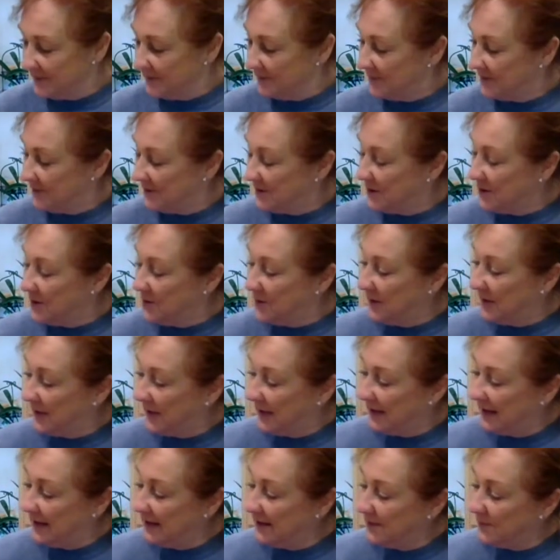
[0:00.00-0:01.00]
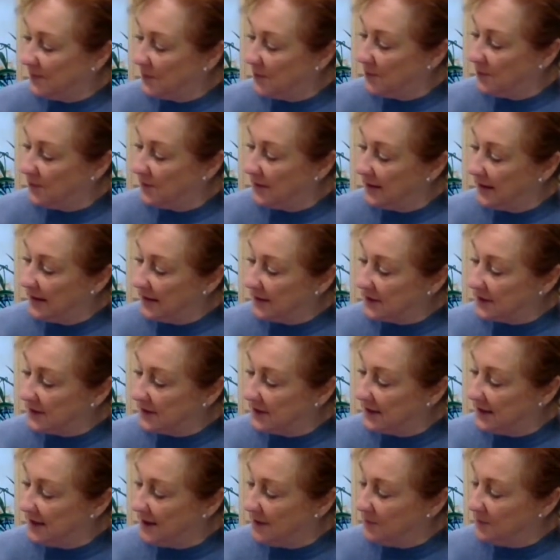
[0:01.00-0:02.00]
So he wrote actually
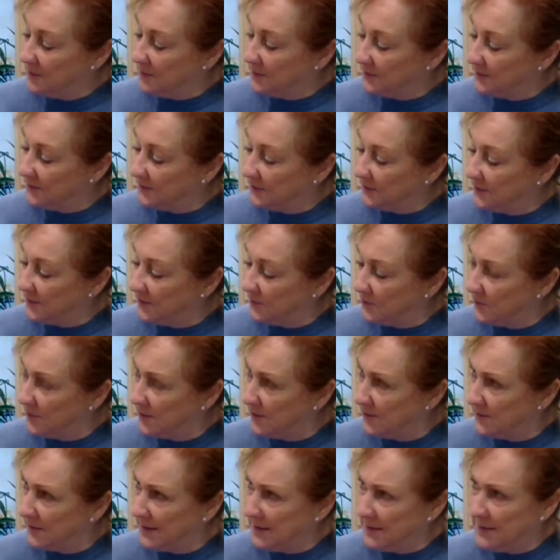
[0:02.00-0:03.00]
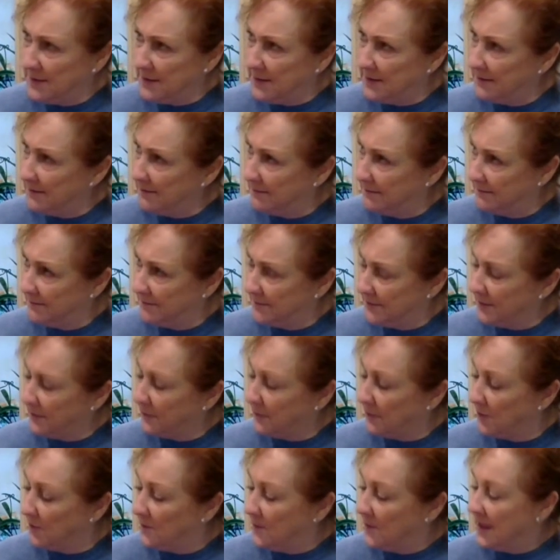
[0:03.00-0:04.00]
a couple different stories, maybe
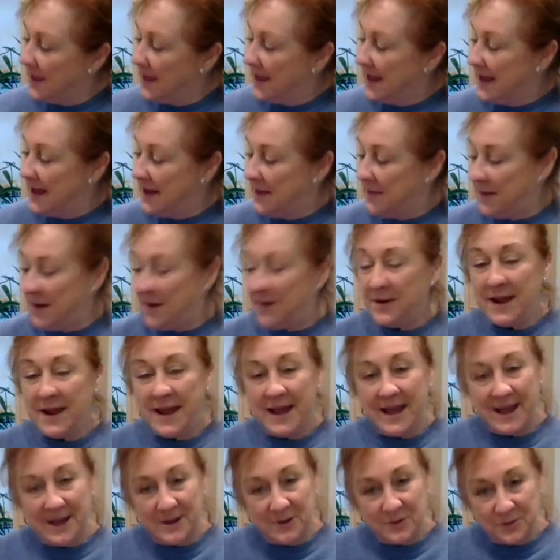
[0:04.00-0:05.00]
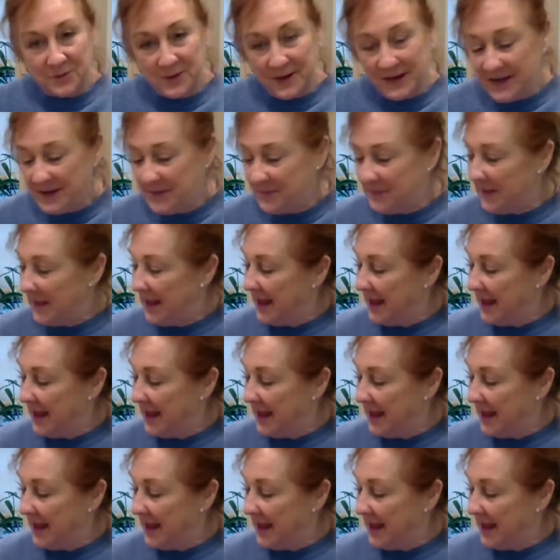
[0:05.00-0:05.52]
several, about Henry.